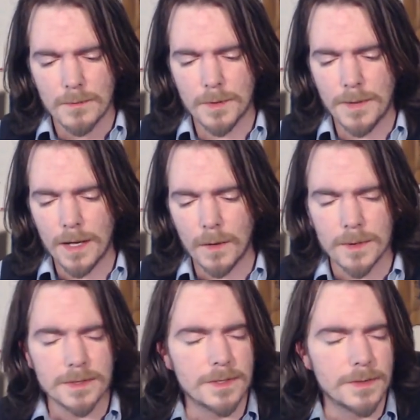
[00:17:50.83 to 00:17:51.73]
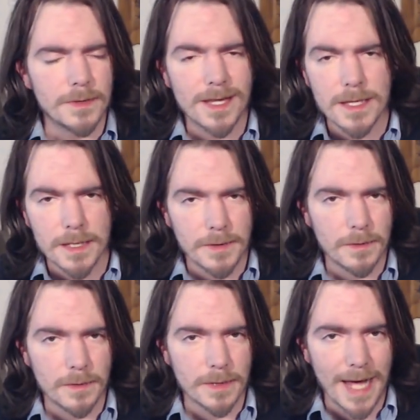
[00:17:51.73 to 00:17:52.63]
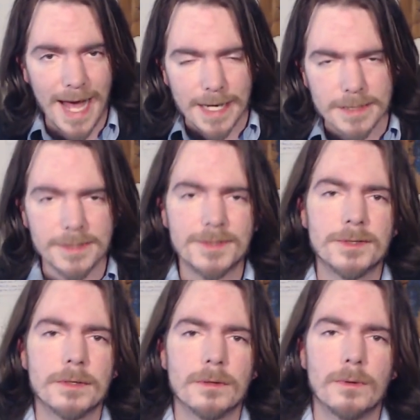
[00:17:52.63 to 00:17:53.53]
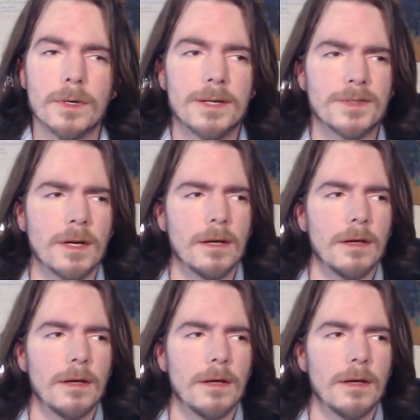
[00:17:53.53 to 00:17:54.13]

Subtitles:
propel one to think or act in certain ways,